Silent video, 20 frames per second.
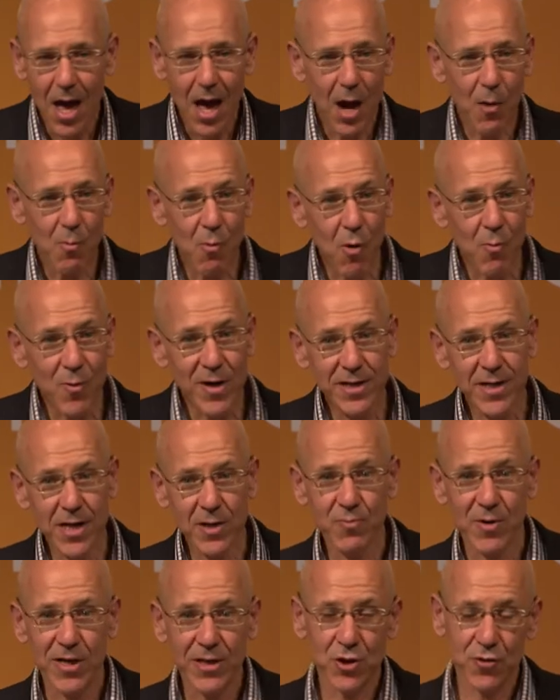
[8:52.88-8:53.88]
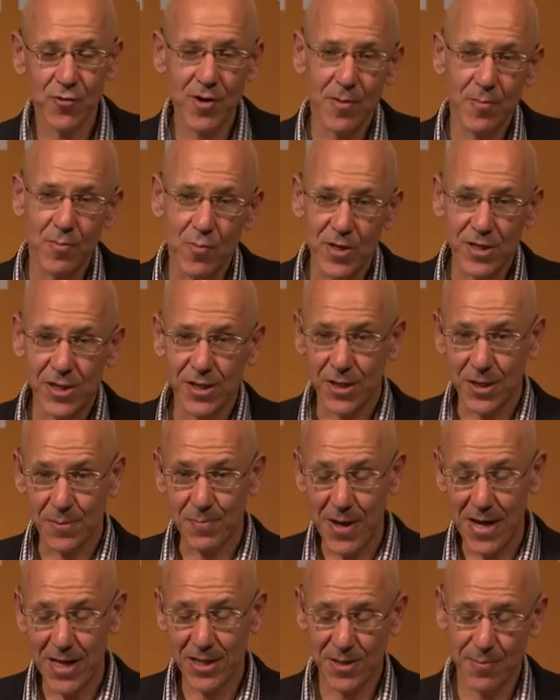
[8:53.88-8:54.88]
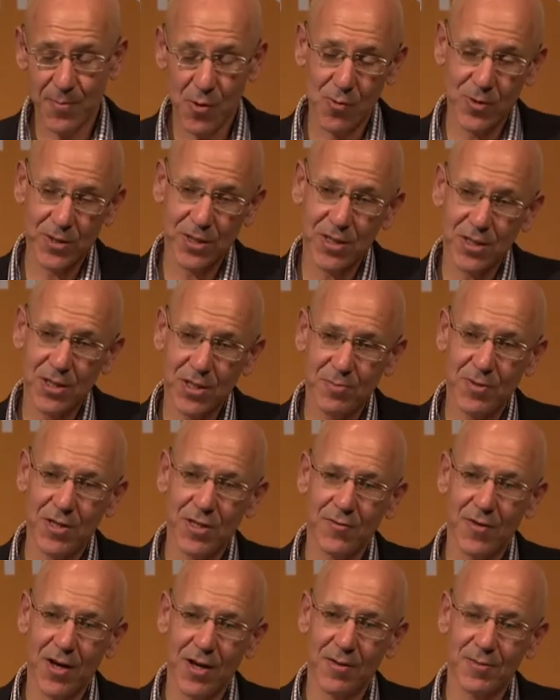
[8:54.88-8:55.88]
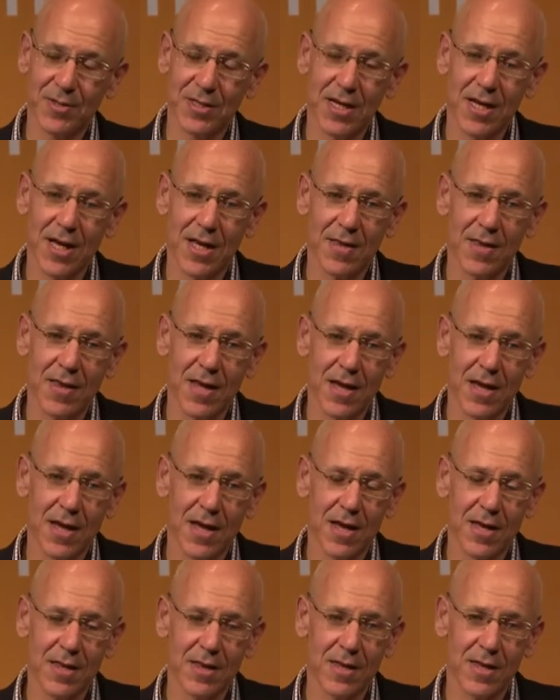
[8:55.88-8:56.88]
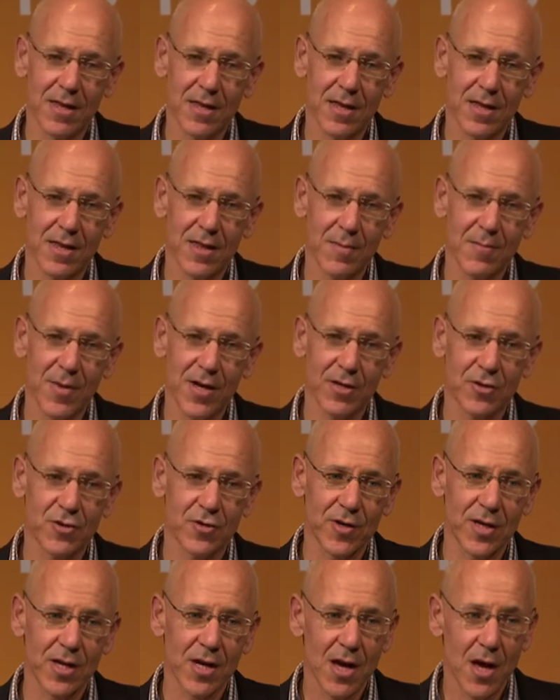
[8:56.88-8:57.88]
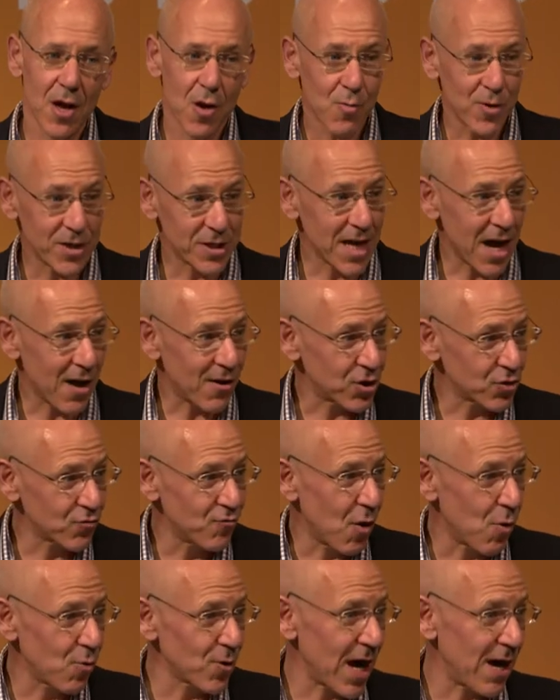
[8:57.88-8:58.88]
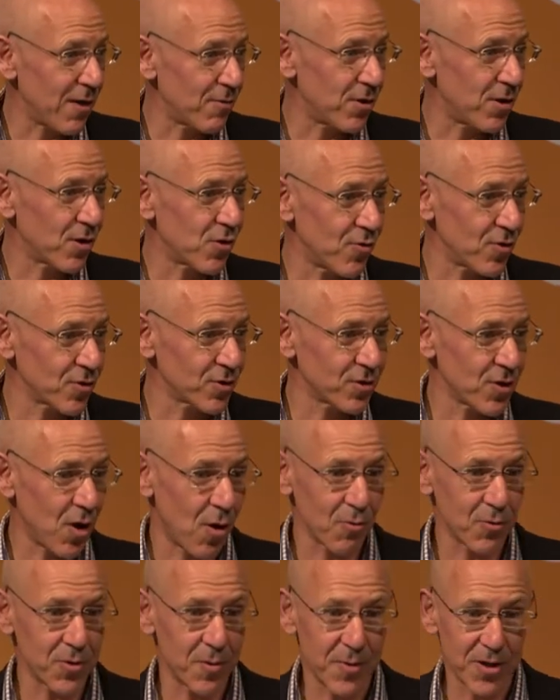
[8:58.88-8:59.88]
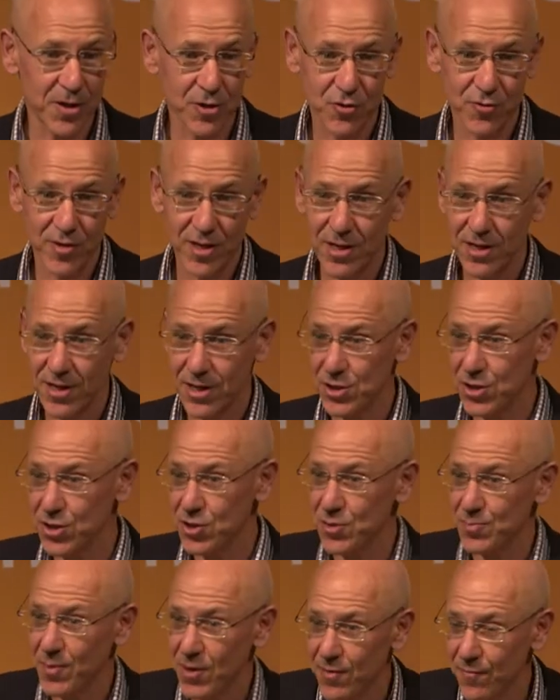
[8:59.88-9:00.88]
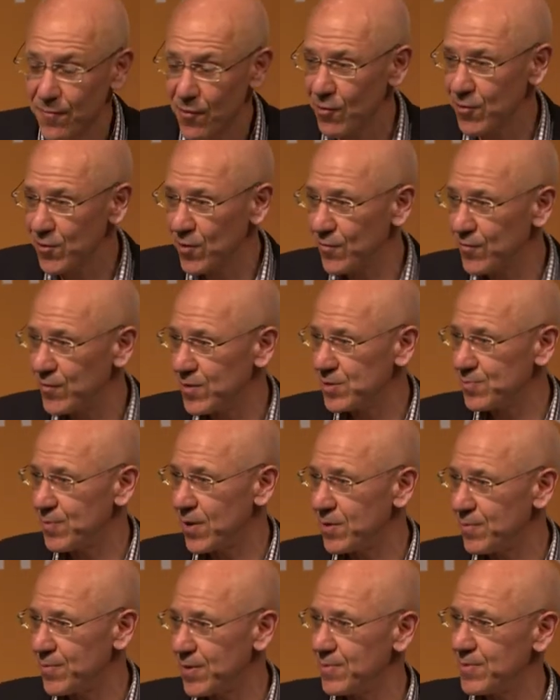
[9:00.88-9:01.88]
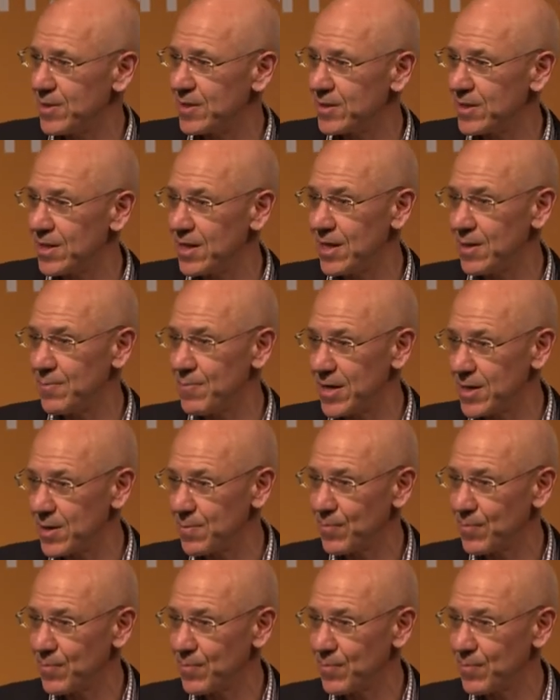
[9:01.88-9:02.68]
And what we did with TRIM, which is this peer support system we developed in the, in, in the military, which now has rolled out across the whole of the military, it's used by the Foreign Office, by the BBC, many